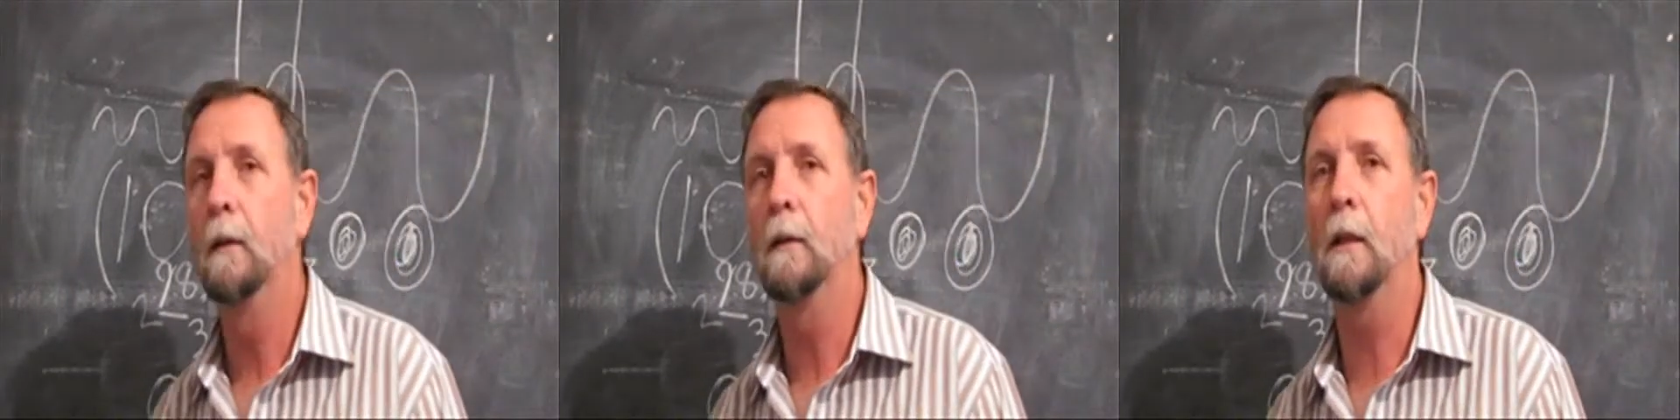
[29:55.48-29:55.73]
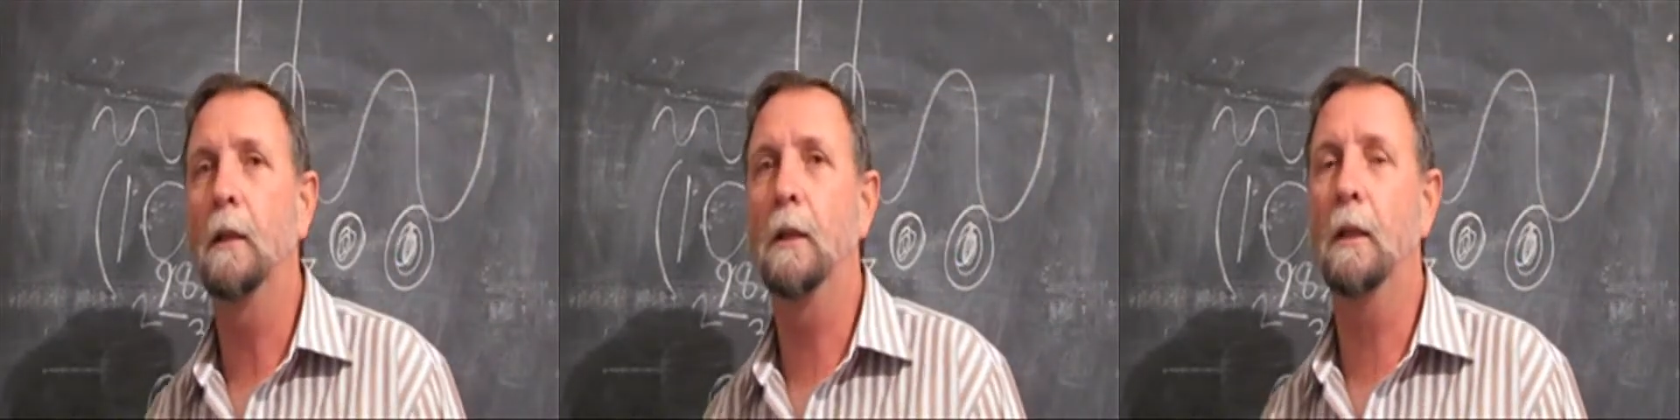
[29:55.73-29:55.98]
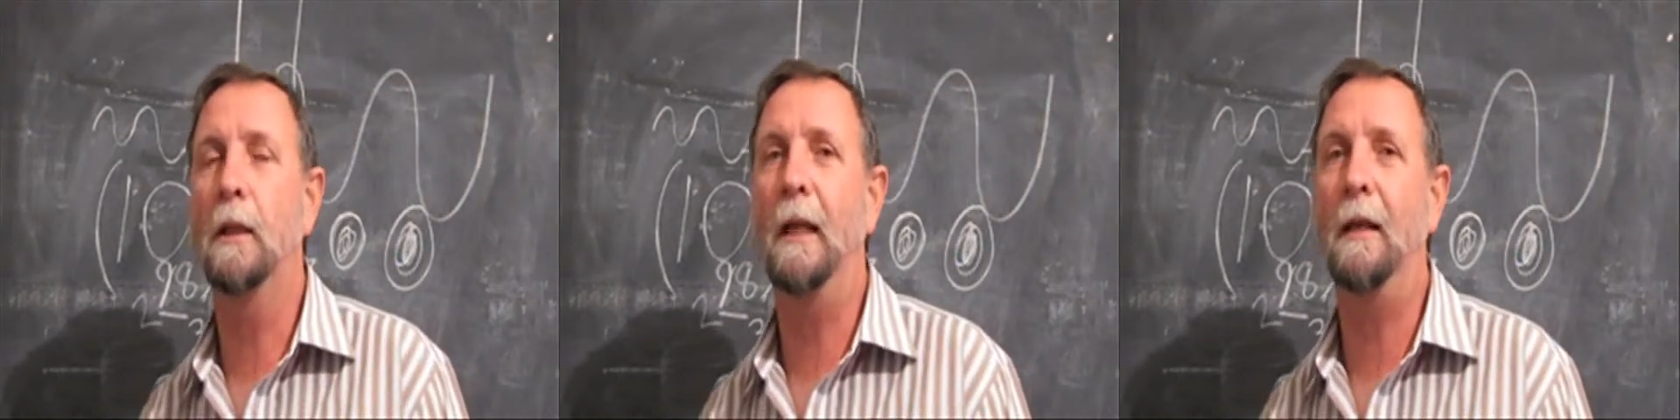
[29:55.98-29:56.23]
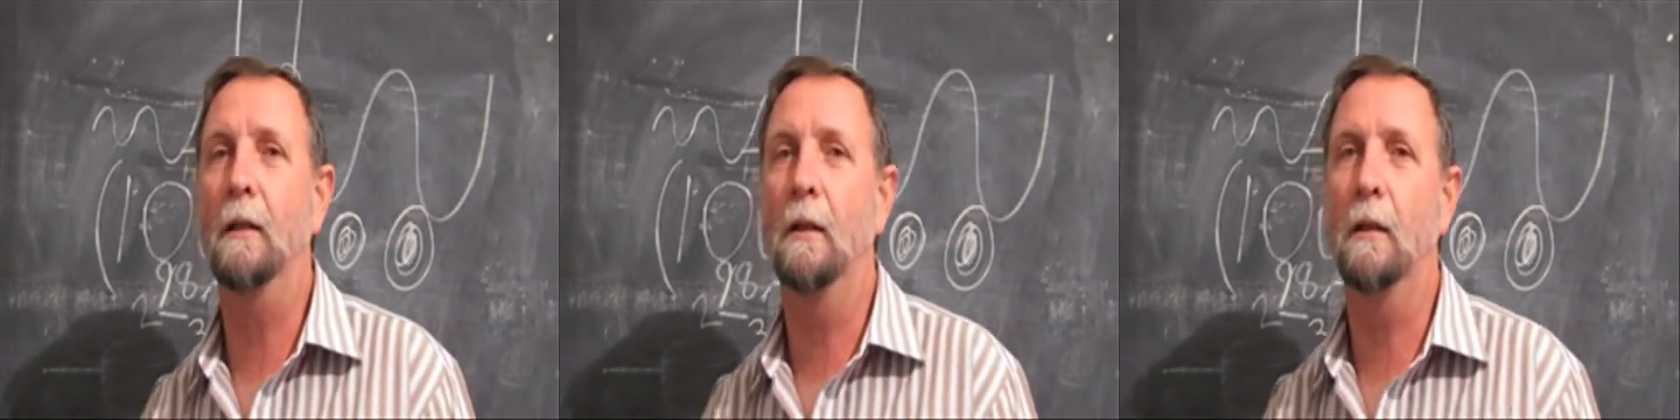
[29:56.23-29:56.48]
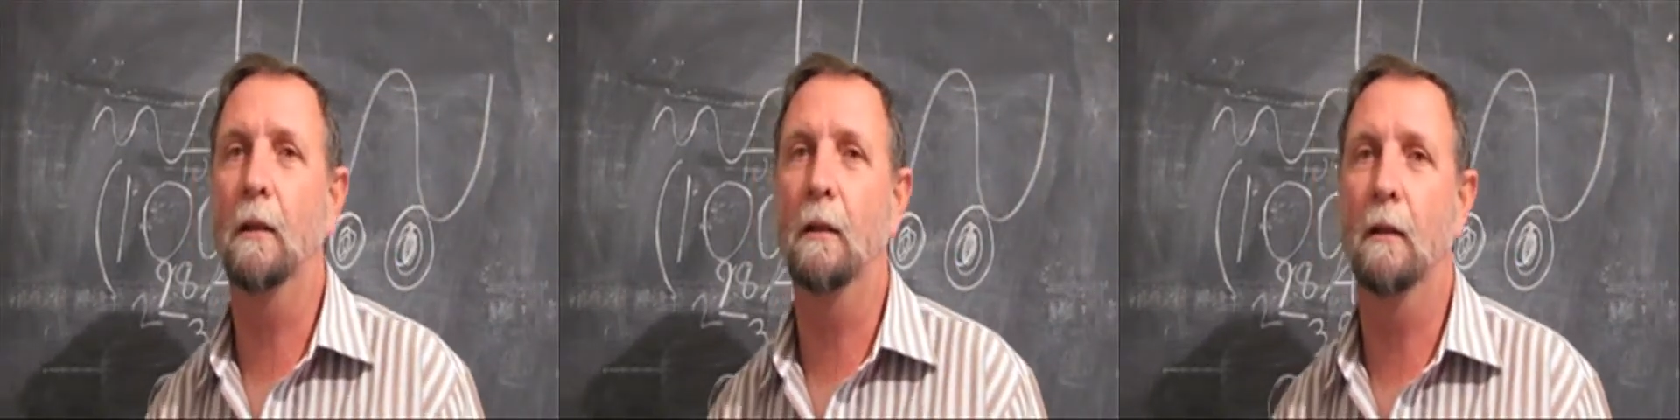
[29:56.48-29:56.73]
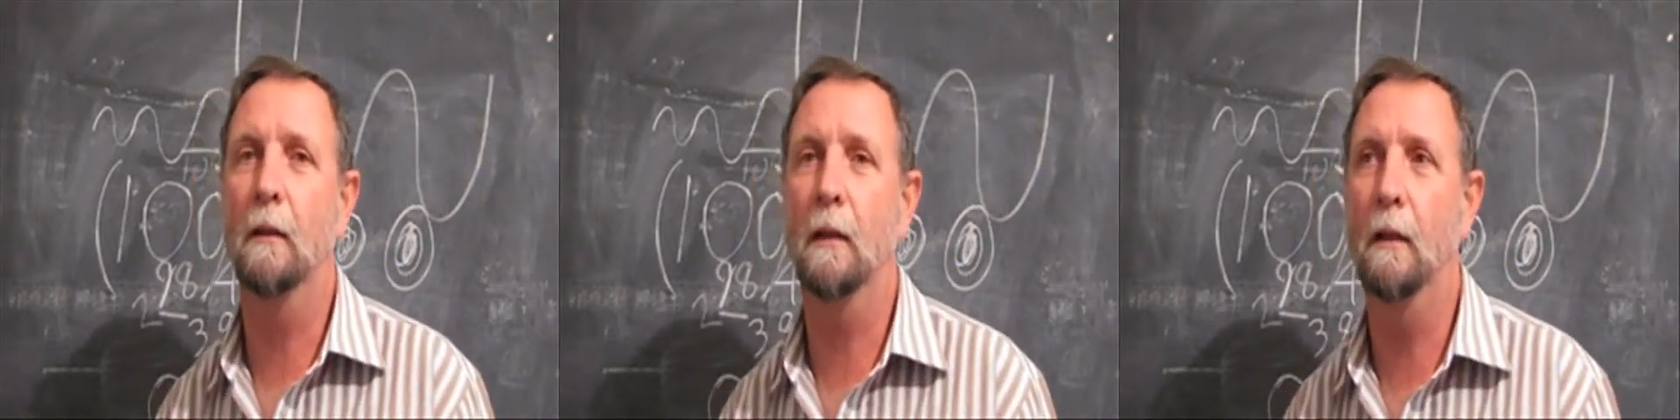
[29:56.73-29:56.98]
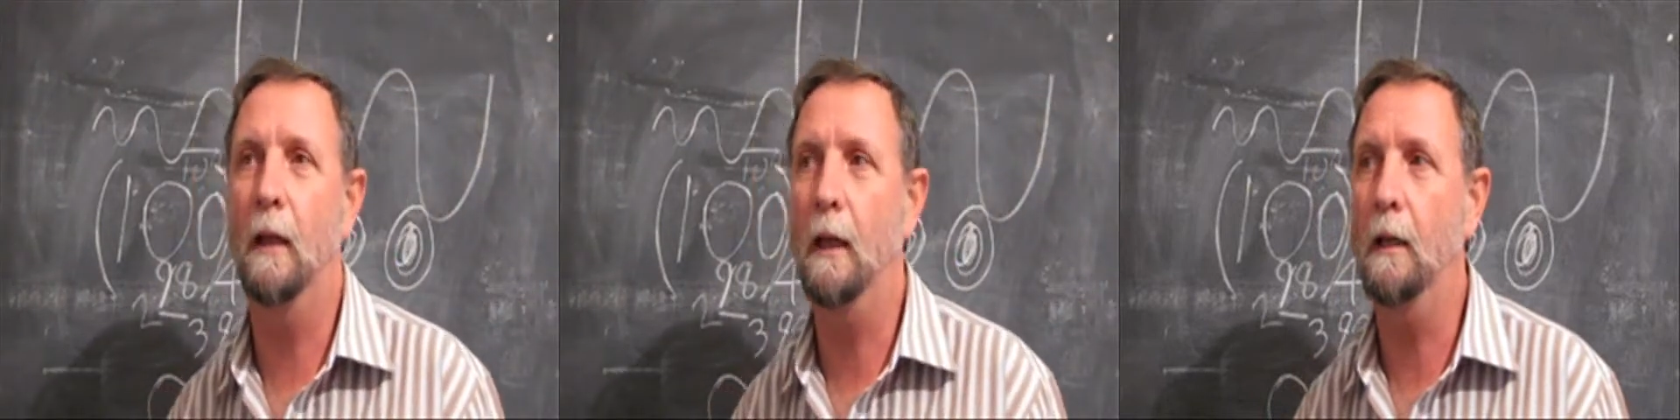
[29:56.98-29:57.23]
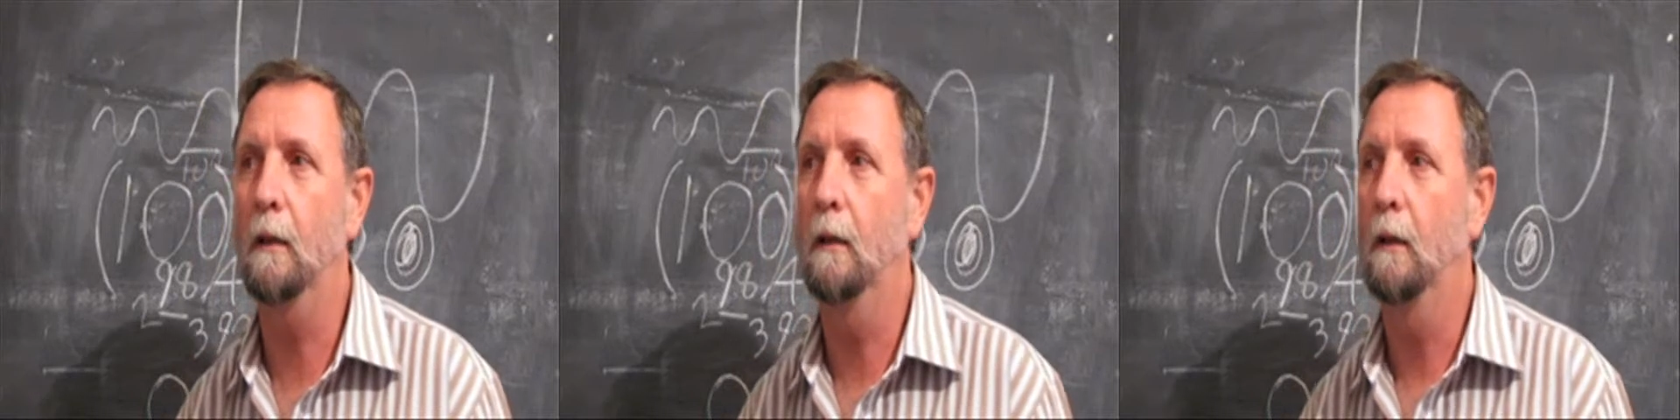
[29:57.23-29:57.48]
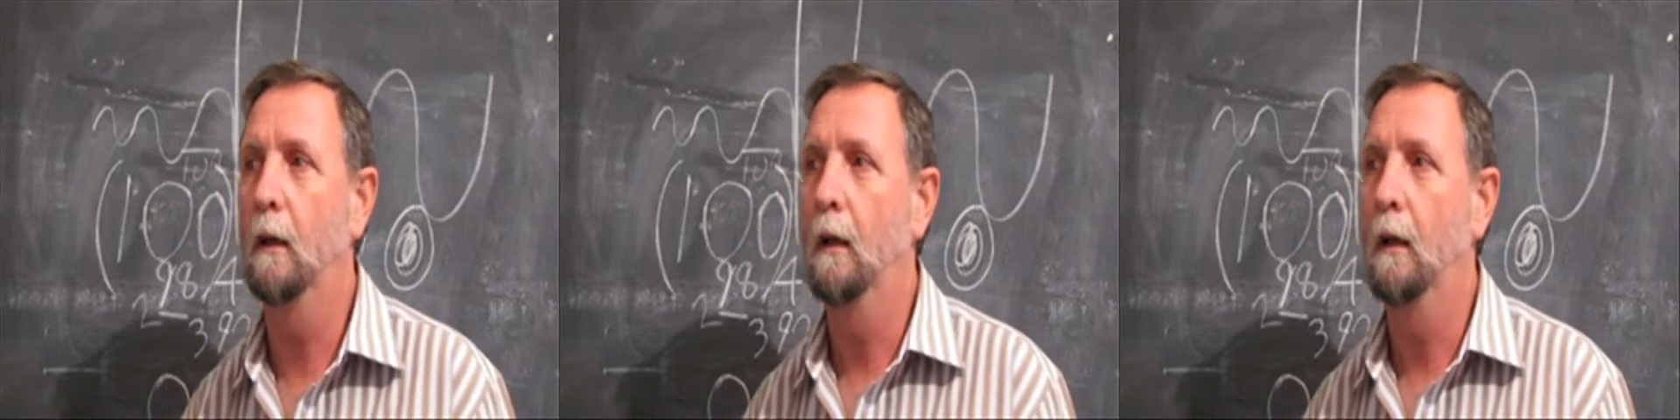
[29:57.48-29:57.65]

the 6 seconds delay,